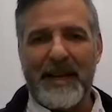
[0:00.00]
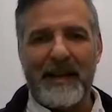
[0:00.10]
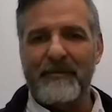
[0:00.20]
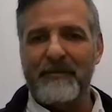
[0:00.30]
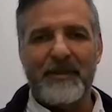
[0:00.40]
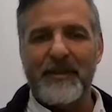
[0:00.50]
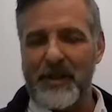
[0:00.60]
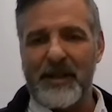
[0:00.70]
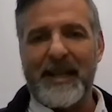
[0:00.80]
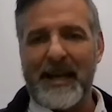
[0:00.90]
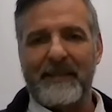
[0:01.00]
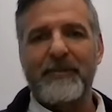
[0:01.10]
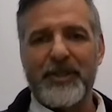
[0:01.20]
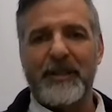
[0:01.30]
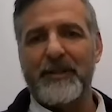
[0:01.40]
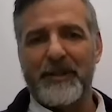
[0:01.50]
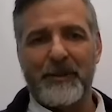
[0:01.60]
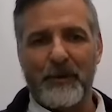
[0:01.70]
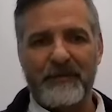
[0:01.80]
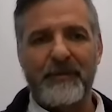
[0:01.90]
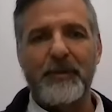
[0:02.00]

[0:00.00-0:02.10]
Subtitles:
ever not have shelter or food